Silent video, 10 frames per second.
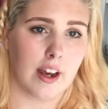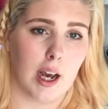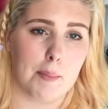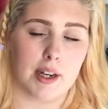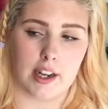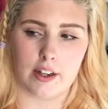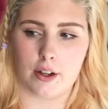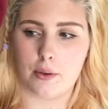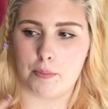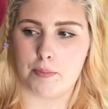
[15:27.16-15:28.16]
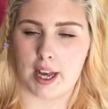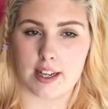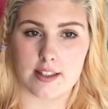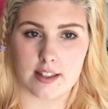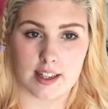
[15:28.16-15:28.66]
I mean, I know
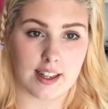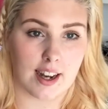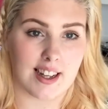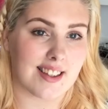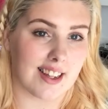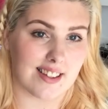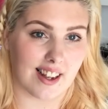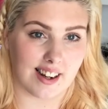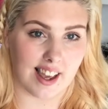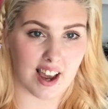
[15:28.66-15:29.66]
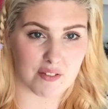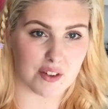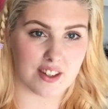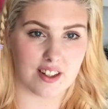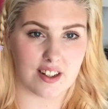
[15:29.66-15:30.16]
personally I tell Stanley
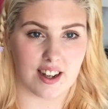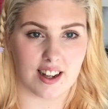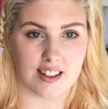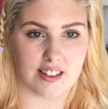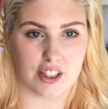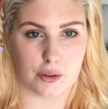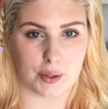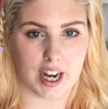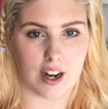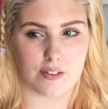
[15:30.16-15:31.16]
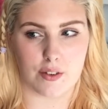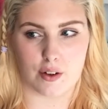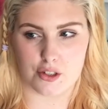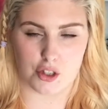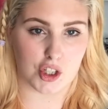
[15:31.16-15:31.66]
everything, and you know, we have
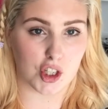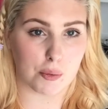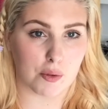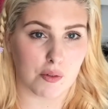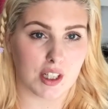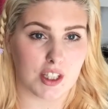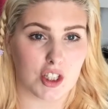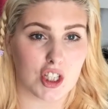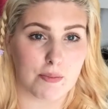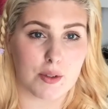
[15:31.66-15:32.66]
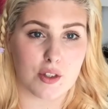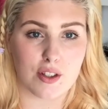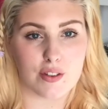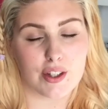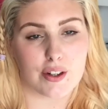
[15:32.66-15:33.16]
such an open relationship, but
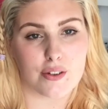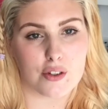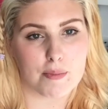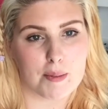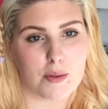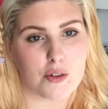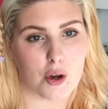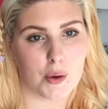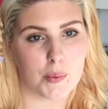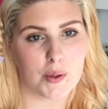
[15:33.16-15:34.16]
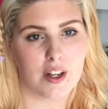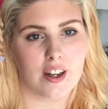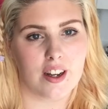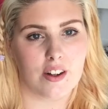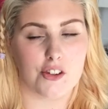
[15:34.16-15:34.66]
if you know, some people don't,
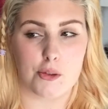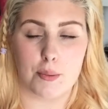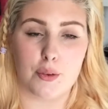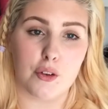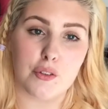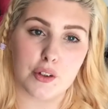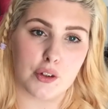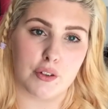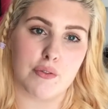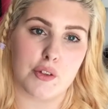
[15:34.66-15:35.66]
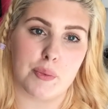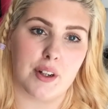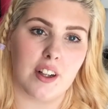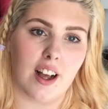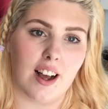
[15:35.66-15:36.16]
or some people don't feel
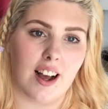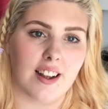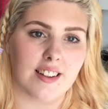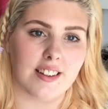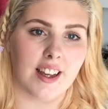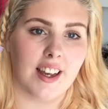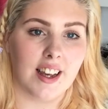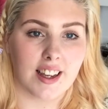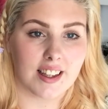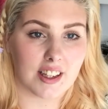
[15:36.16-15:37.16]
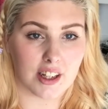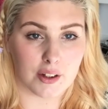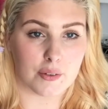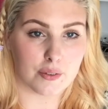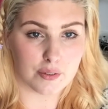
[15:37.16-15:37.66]
comfortable, and you
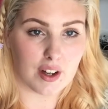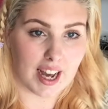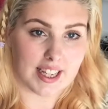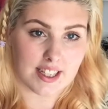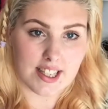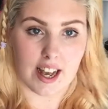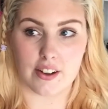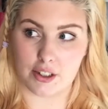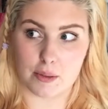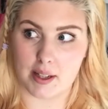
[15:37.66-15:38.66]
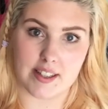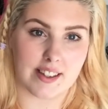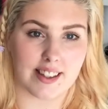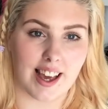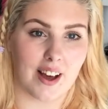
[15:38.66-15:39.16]
know, I can tell you
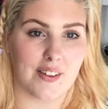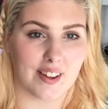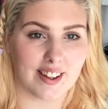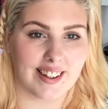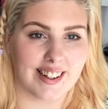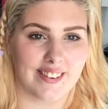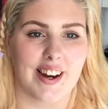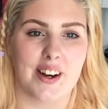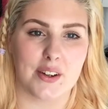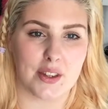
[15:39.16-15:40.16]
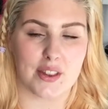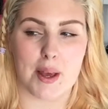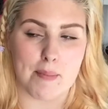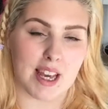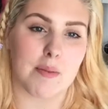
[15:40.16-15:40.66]
basically how, you know, how
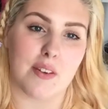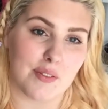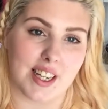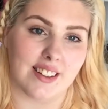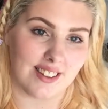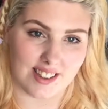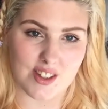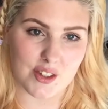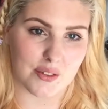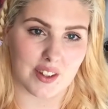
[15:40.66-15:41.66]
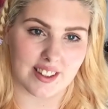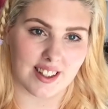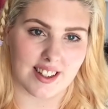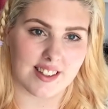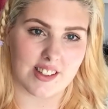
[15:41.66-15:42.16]
they may be feeling and stuff like
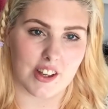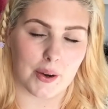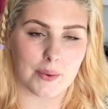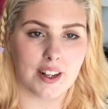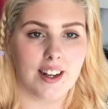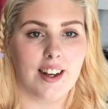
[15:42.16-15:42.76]
that. So